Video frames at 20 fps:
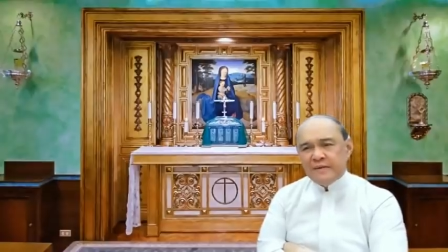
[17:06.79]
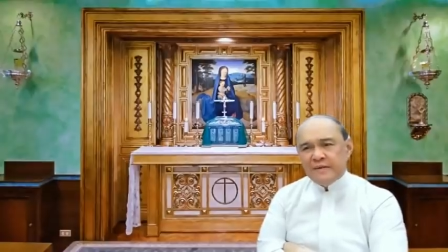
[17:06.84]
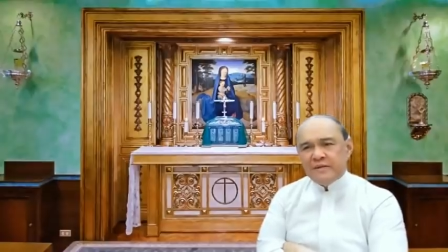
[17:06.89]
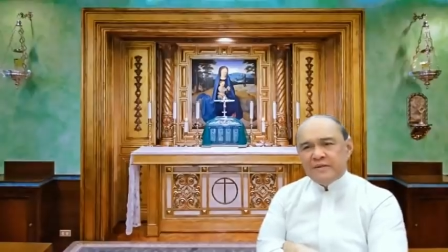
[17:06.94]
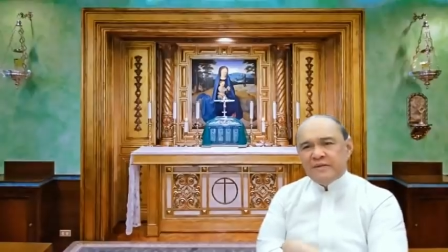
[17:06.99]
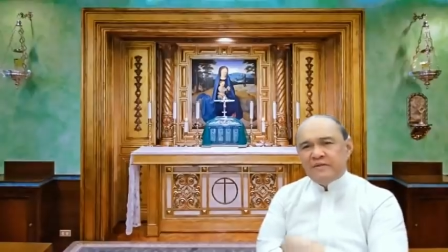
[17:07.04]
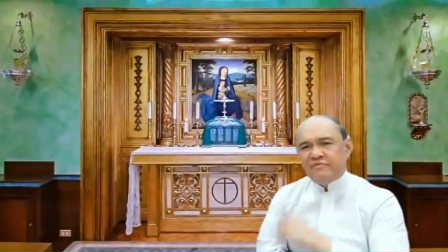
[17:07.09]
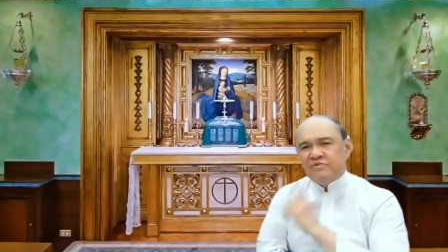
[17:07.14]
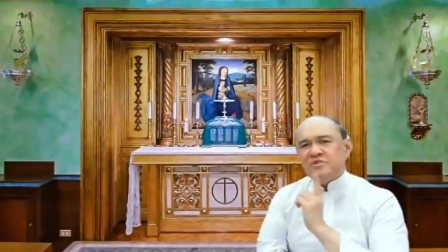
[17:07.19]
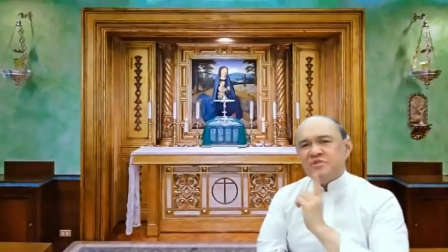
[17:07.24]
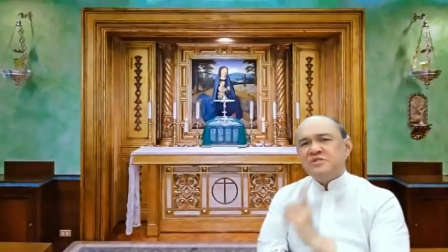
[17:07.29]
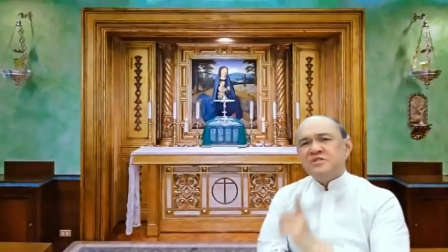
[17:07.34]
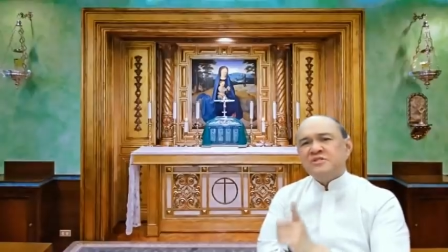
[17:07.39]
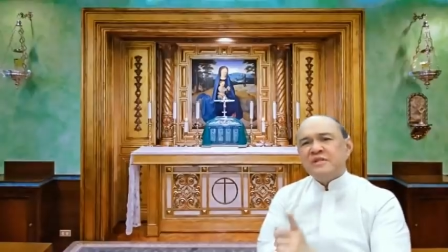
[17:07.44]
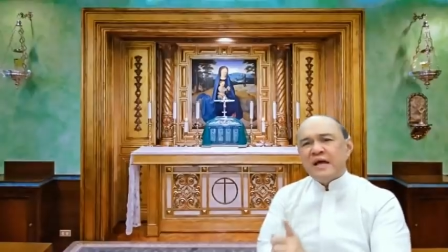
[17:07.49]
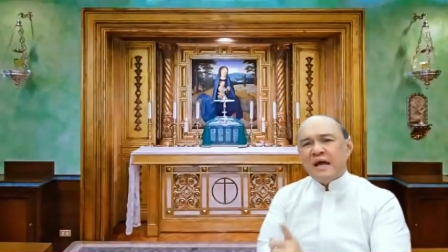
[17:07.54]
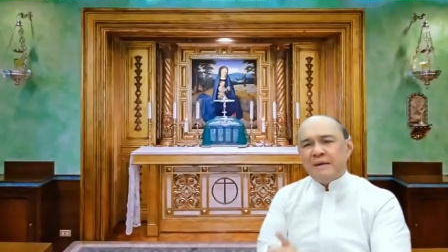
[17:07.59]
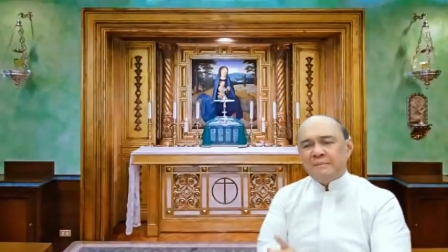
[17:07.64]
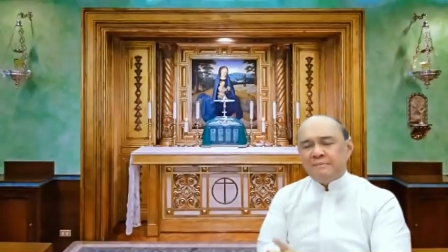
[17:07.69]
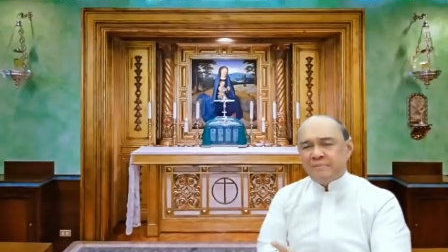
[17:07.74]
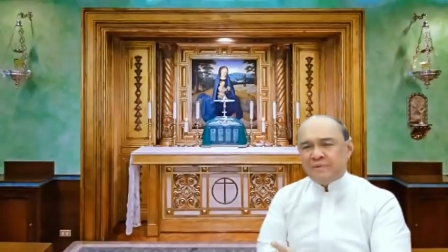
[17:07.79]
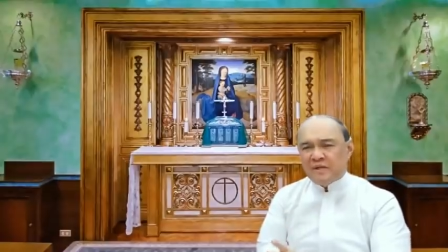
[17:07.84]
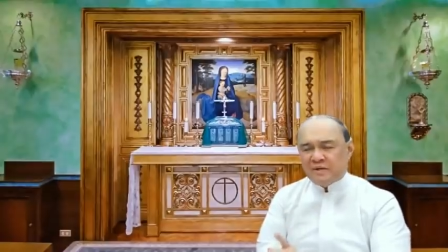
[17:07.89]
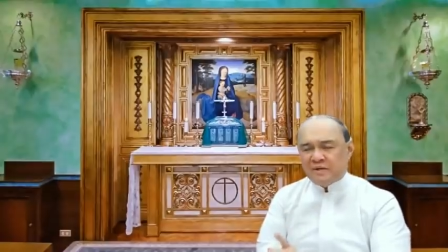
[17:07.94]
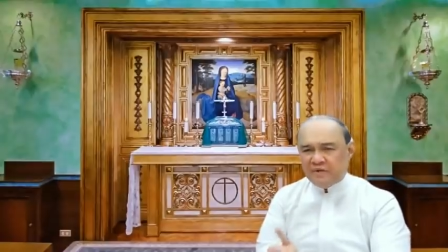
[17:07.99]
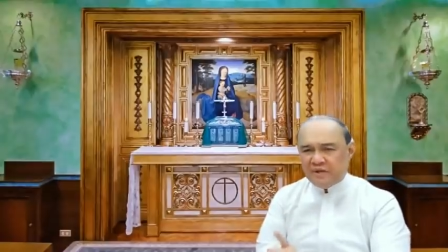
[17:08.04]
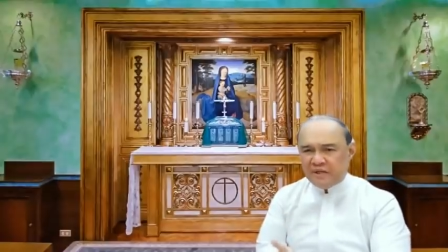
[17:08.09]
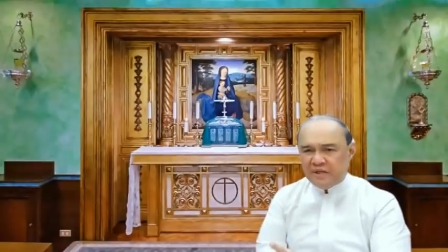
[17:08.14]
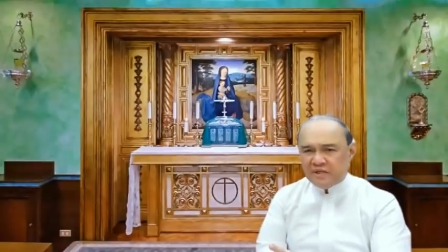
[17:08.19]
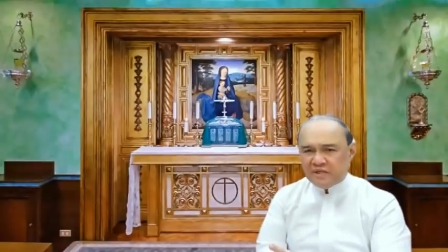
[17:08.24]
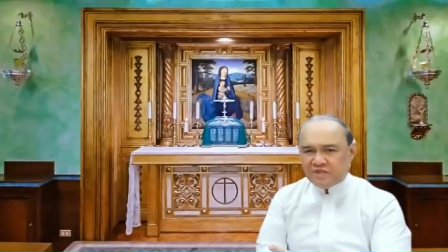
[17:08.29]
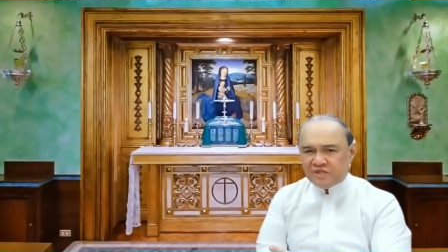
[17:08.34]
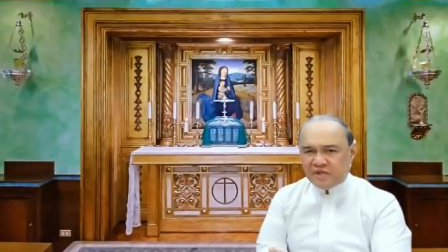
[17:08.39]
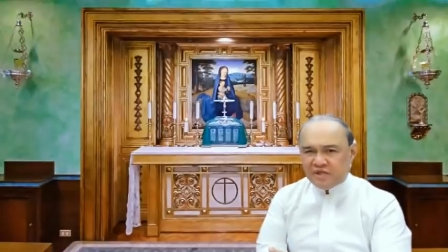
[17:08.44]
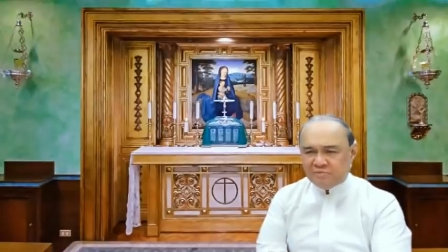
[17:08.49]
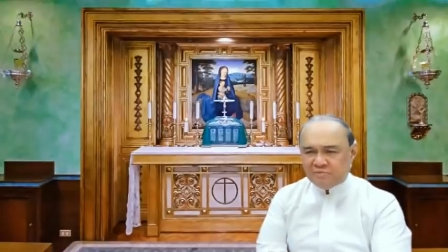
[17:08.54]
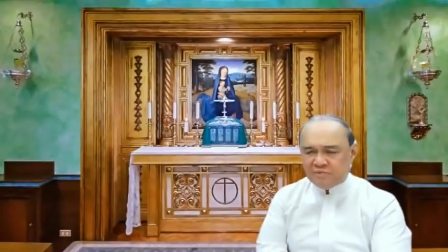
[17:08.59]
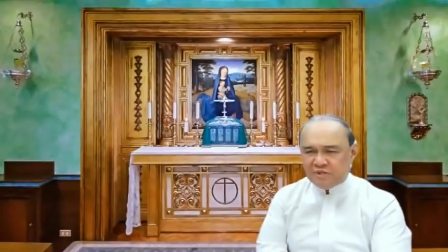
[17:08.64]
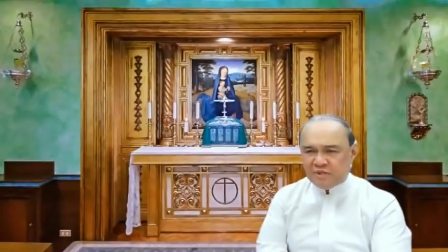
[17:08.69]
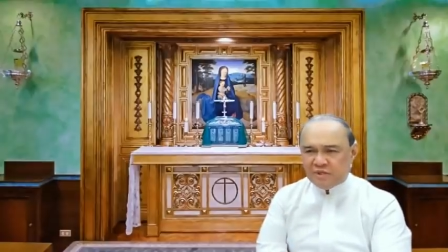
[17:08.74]
The first step in reading
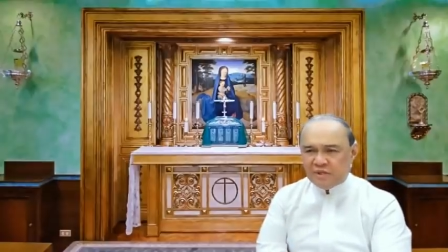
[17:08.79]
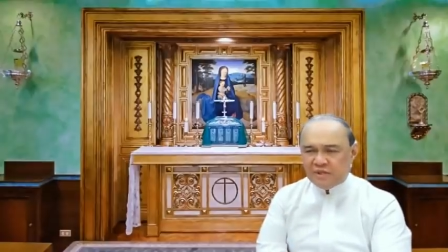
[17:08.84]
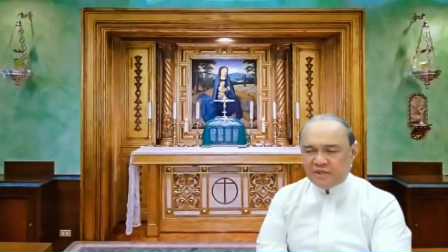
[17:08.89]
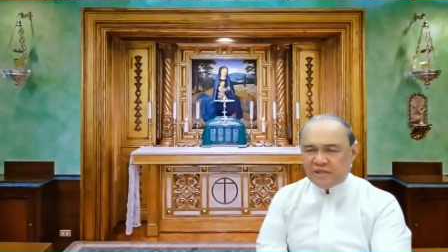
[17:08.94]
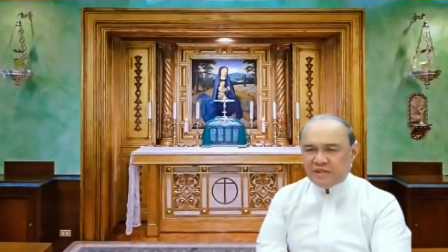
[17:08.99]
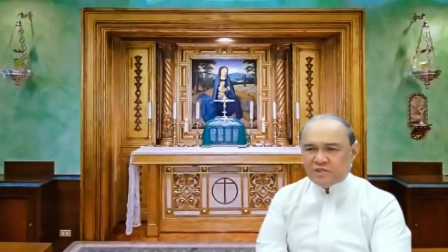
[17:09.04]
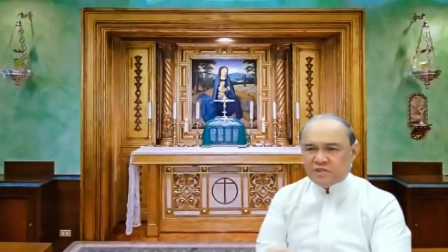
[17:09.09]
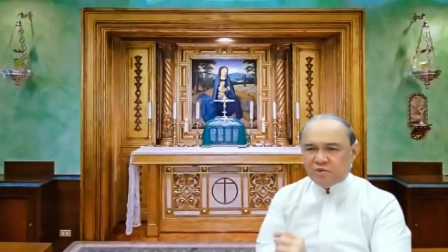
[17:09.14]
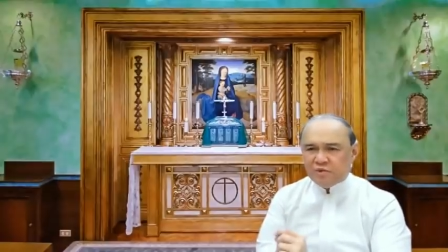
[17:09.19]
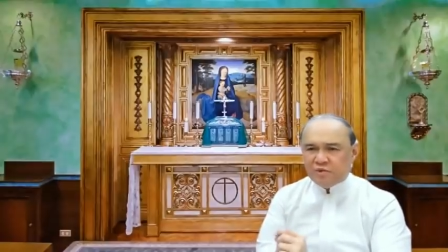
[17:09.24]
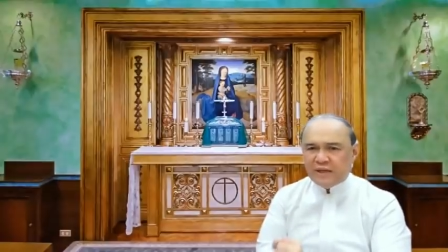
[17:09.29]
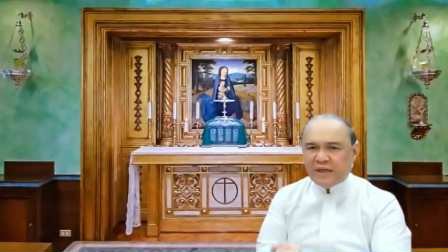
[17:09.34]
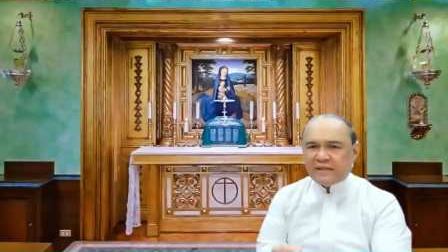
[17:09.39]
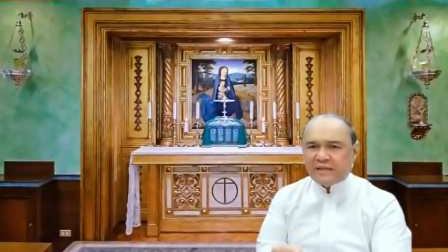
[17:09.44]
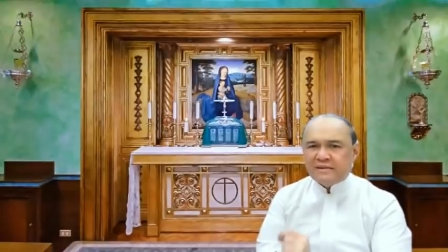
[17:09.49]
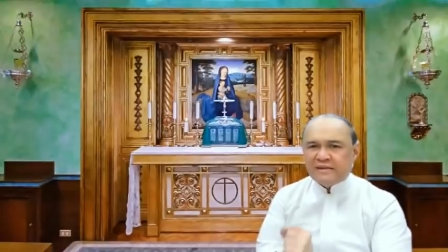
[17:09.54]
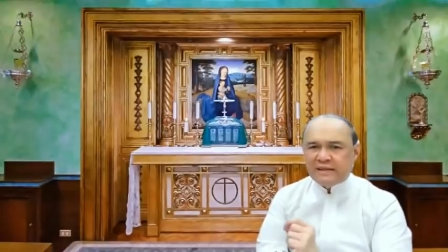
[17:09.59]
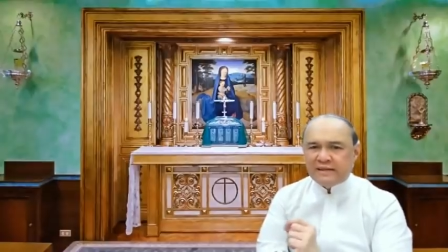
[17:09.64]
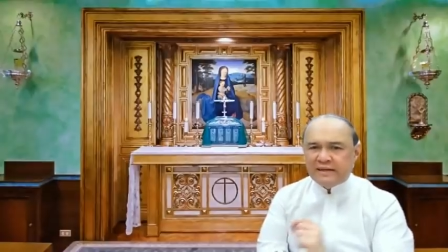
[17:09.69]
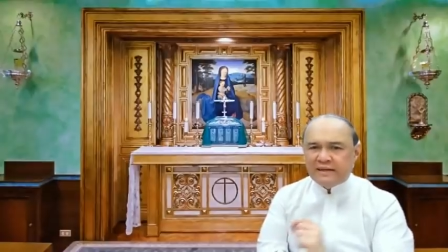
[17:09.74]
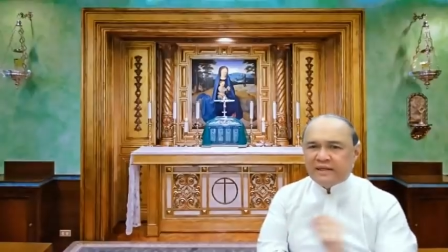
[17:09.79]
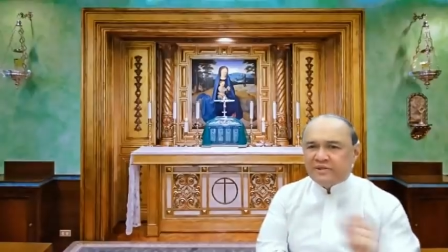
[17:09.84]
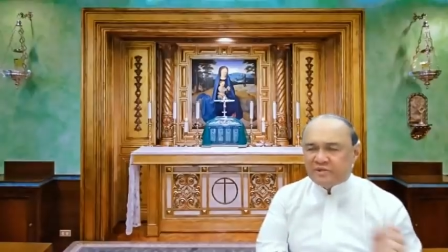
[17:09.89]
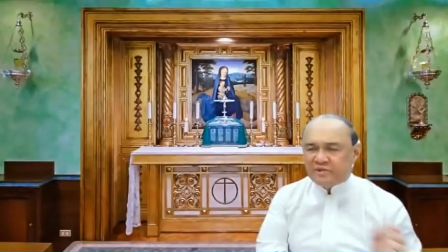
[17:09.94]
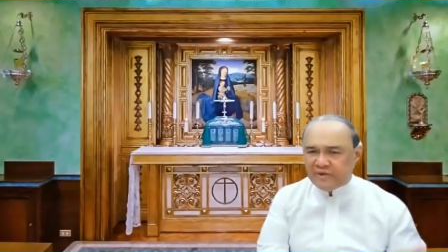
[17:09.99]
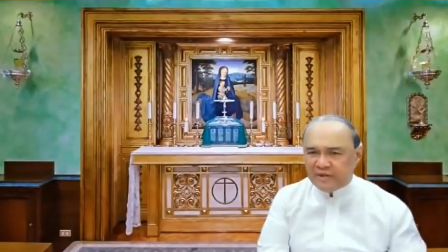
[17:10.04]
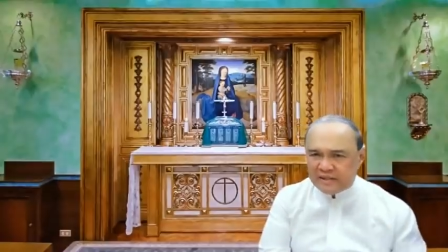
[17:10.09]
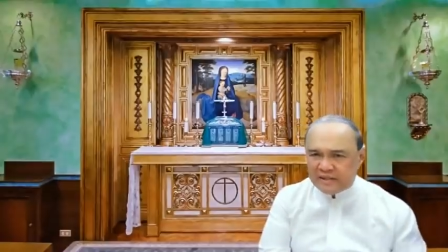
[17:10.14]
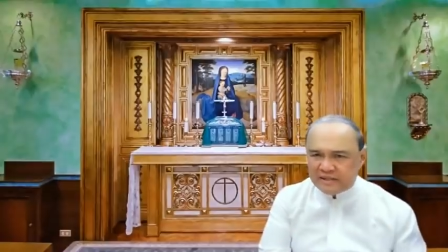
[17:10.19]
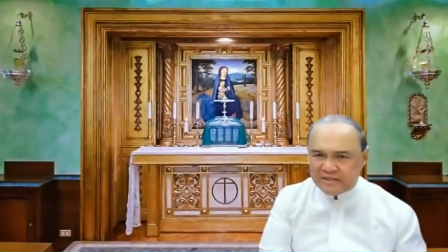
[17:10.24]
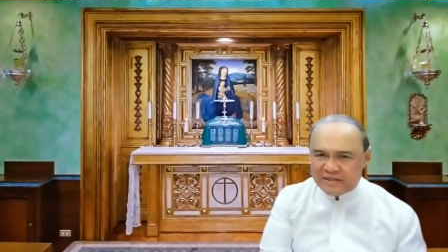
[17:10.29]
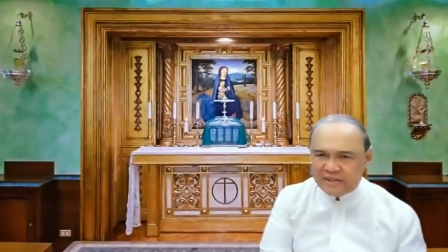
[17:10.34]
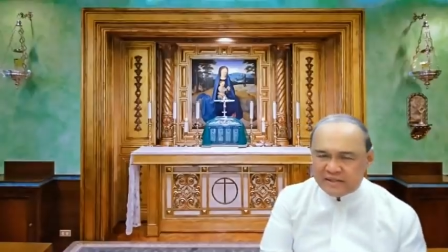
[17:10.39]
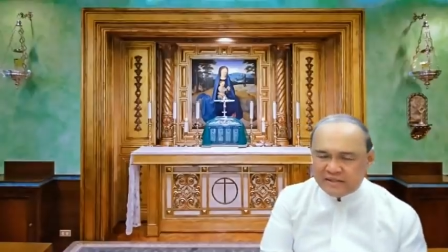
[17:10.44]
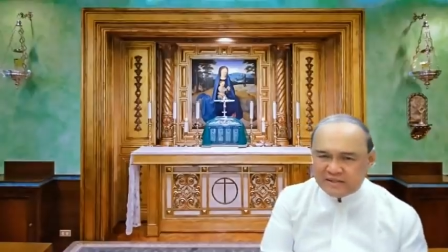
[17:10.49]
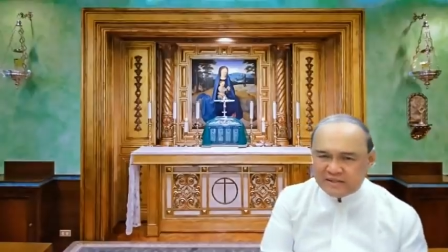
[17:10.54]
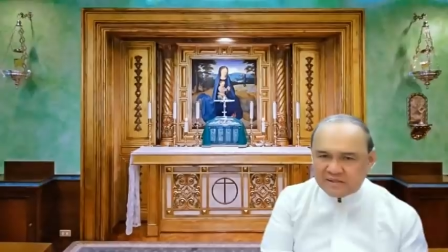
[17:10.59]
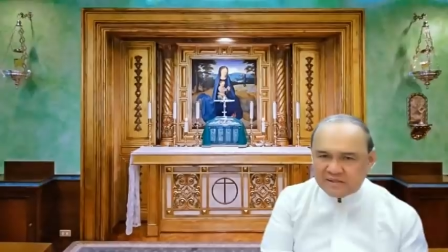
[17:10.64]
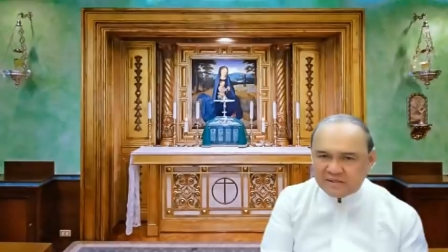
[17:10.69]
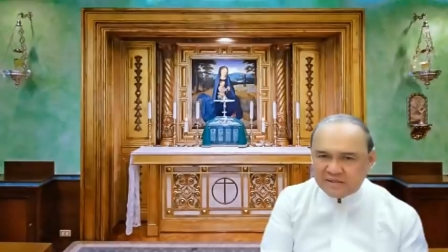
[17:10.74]
scripture is to get the literal
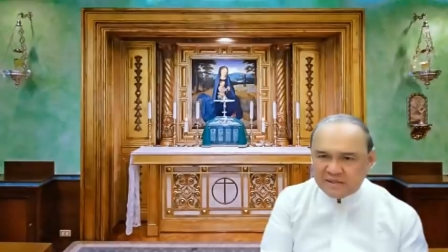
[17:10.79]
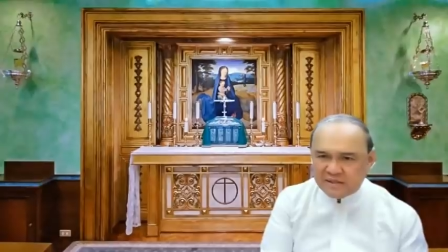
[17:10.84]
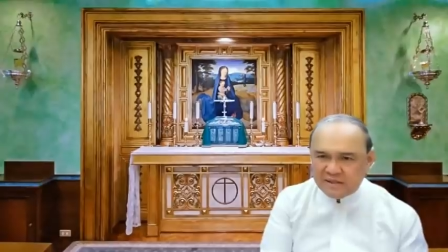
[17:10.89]
sense.